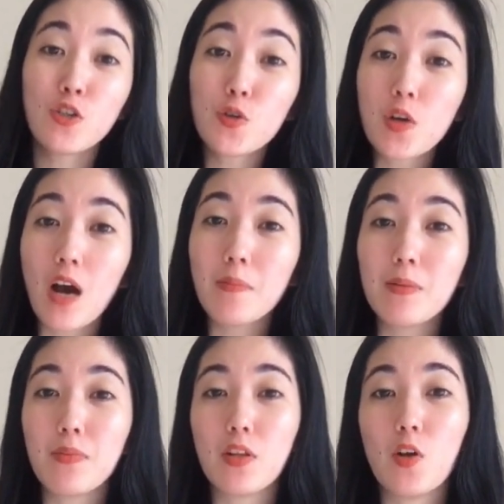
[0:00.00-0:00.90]
Do
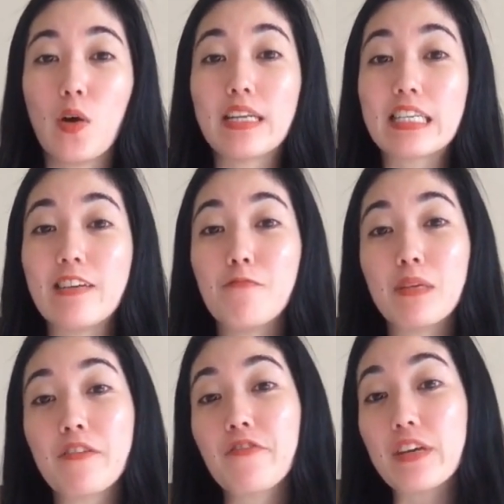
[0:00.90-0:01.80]
comment below and give
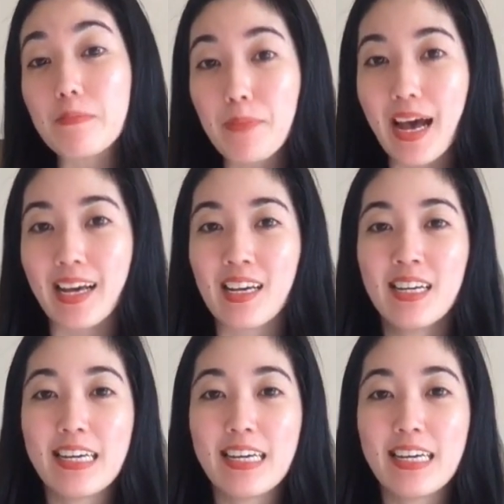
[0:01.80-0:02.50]
me feedback.